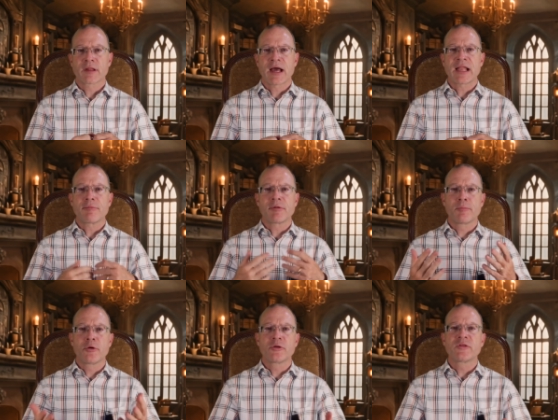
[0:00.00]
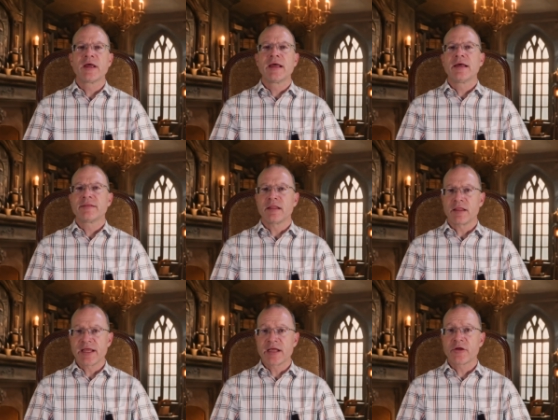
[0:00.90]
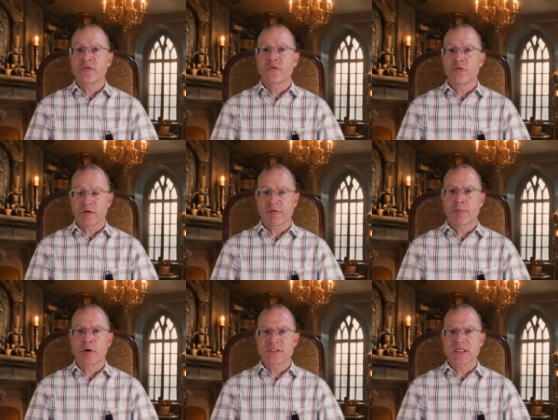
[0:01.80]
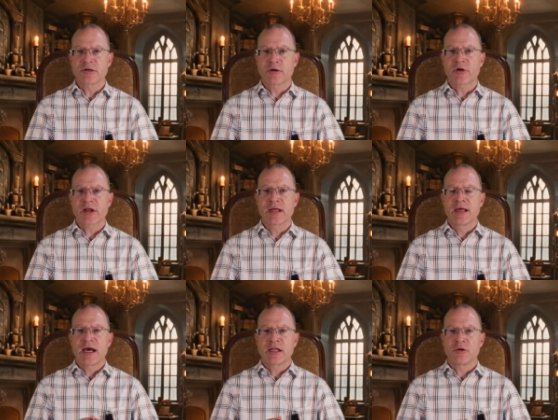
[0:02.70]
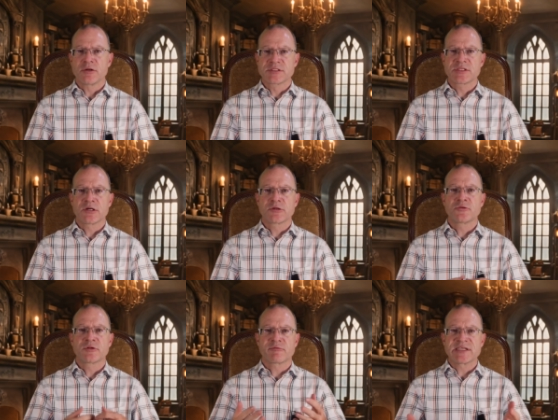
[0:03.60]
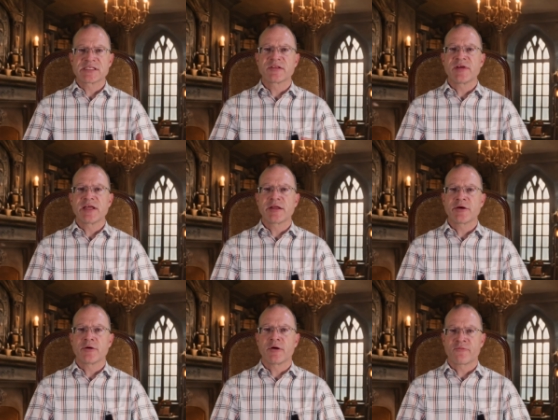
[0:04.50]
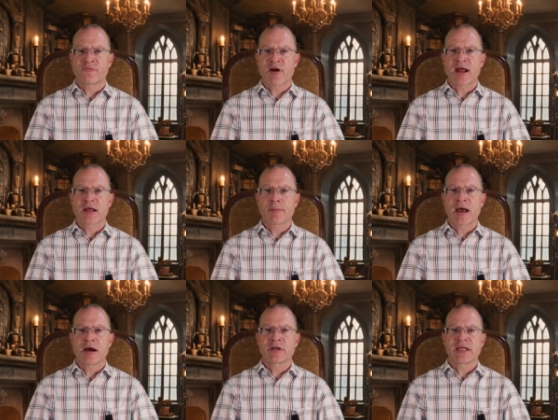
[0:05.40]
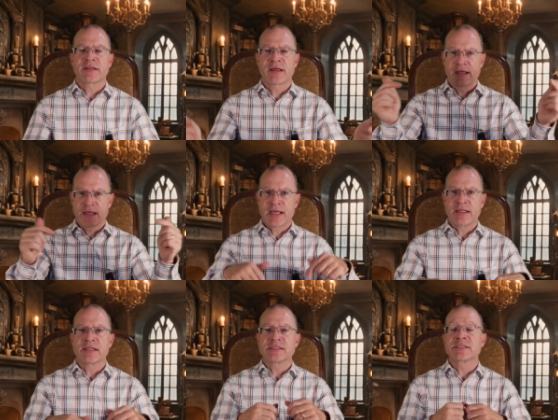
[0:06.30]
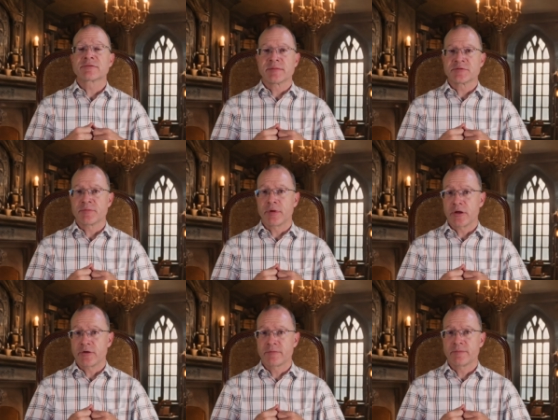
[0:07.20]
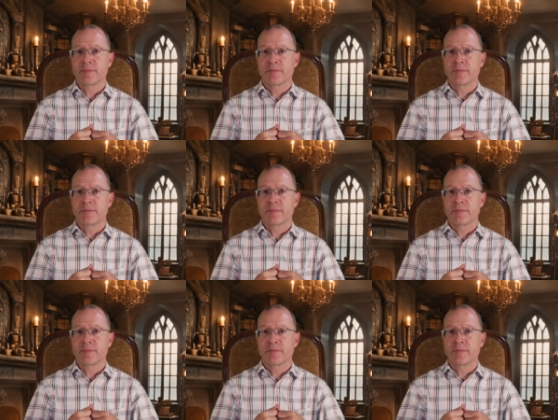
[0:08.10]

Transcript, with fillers: And I will put the link to the repository and also to the recent video of Frank about it in the description below.